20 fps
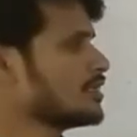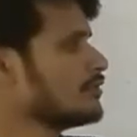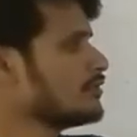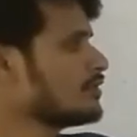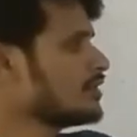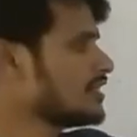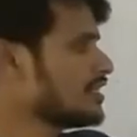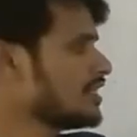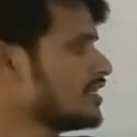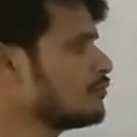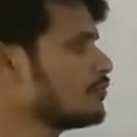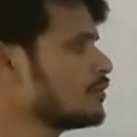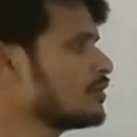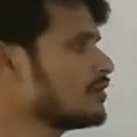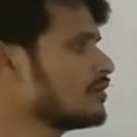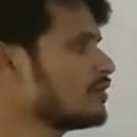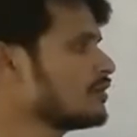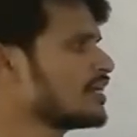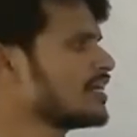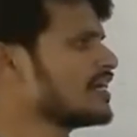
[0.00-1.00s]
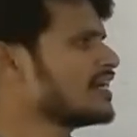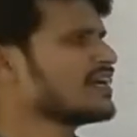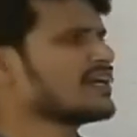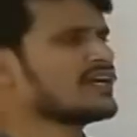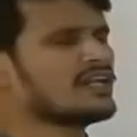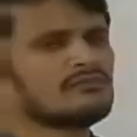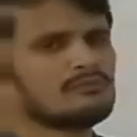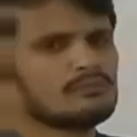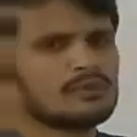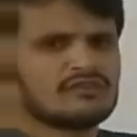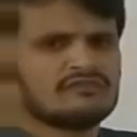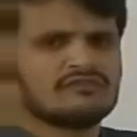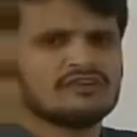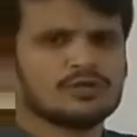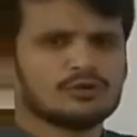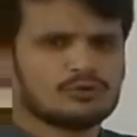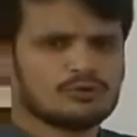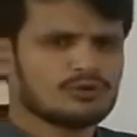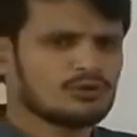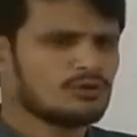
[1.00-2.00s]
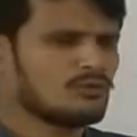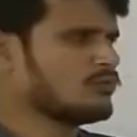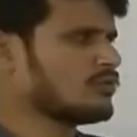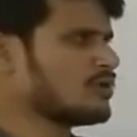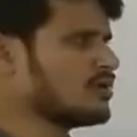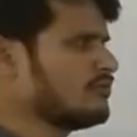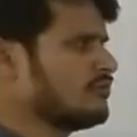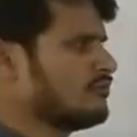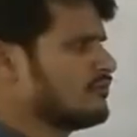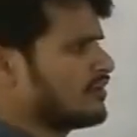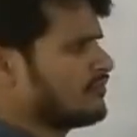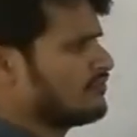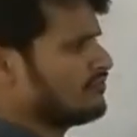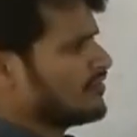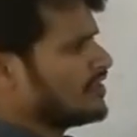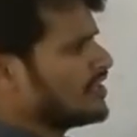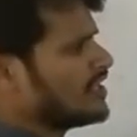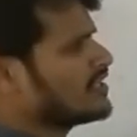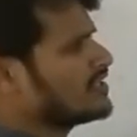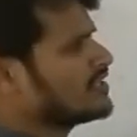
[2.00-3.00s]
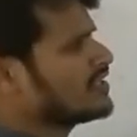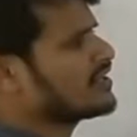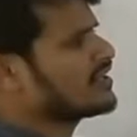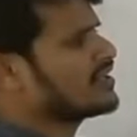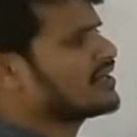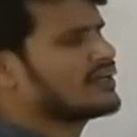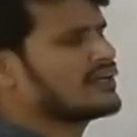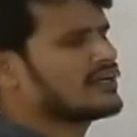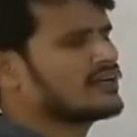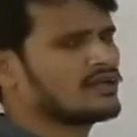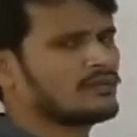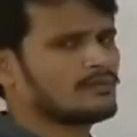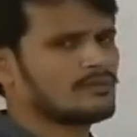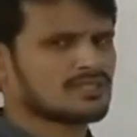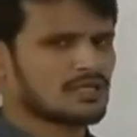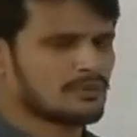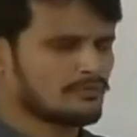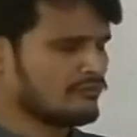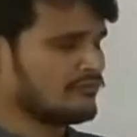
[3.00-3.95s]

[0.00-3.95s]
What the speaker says: you can take one ray diagram, but we don't know from where the ray diagram is.